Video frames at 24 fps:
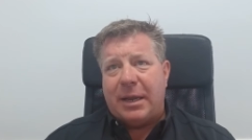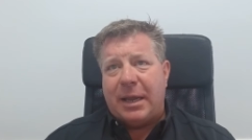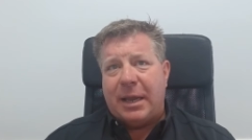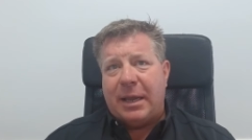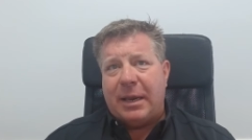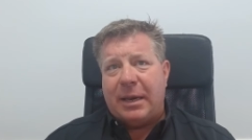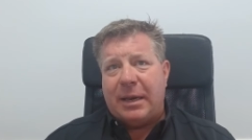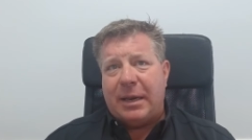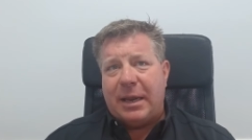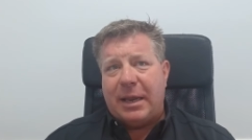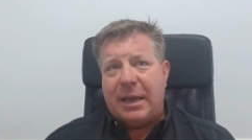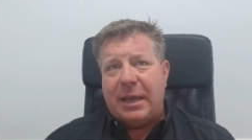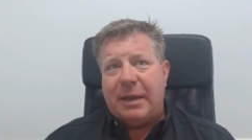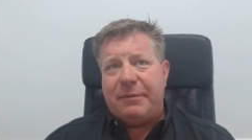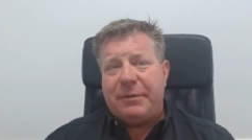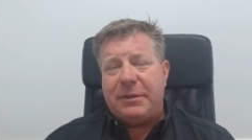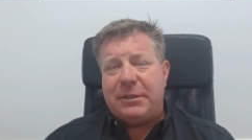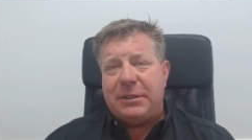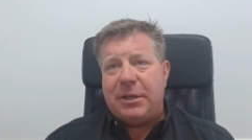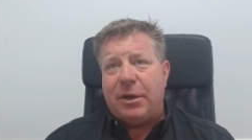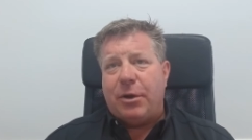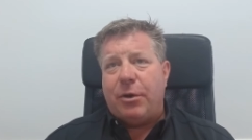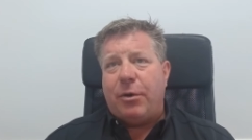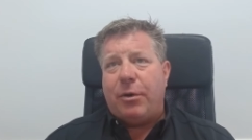And
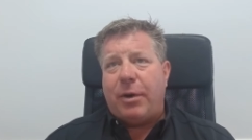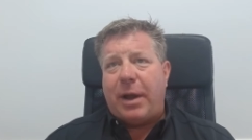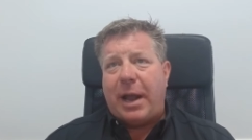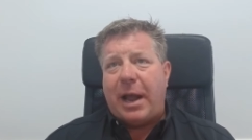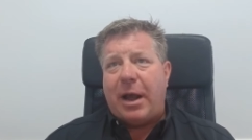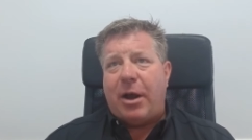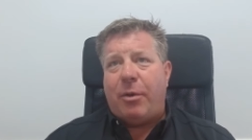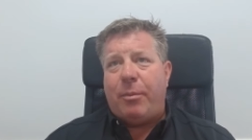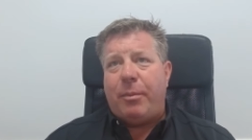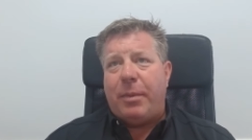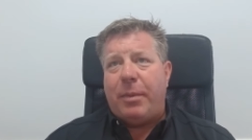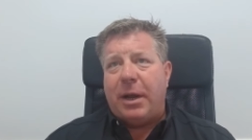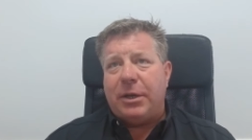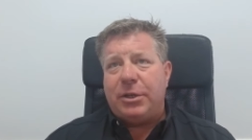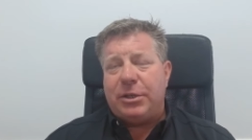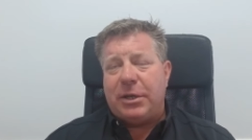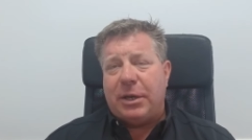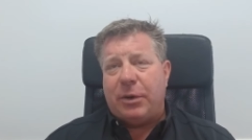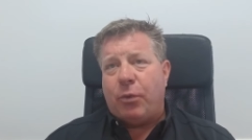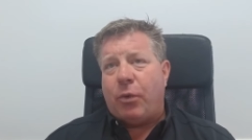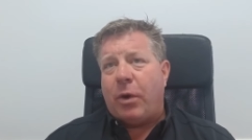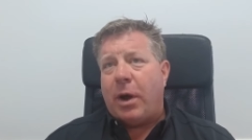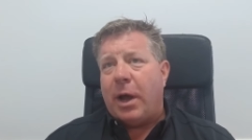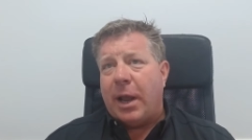if so, how
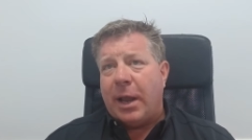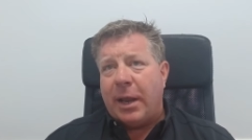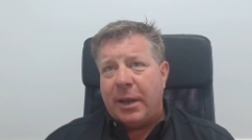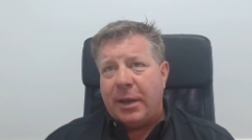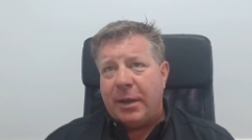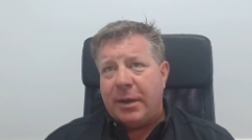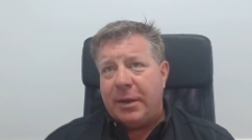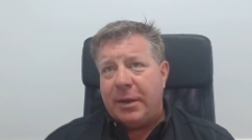much and why?